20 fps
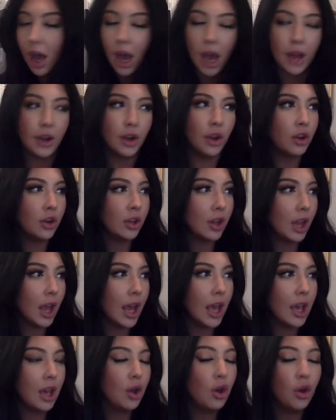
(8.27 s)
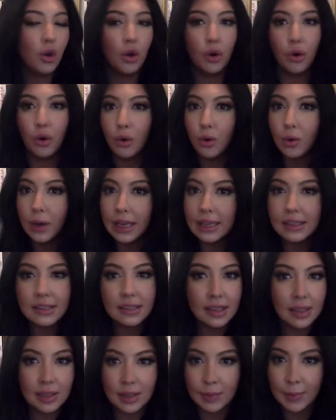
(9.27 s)
I know you're like, who is
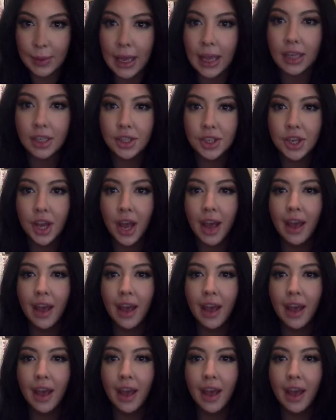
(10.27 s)
this bitch?